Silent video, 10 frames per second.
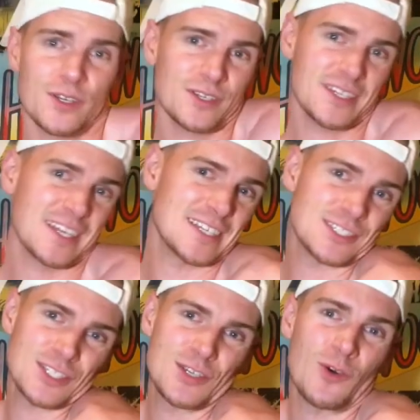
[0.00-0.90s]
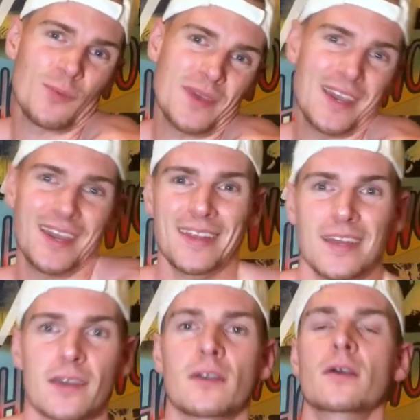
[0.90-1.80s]
You're like, get to know me.
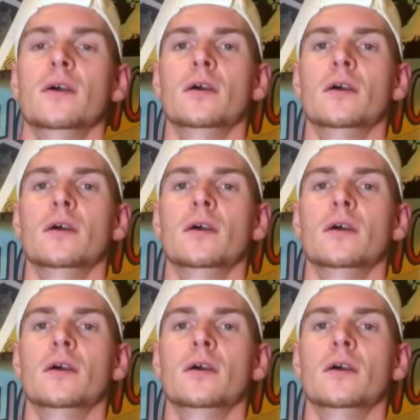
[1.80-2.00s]
Like...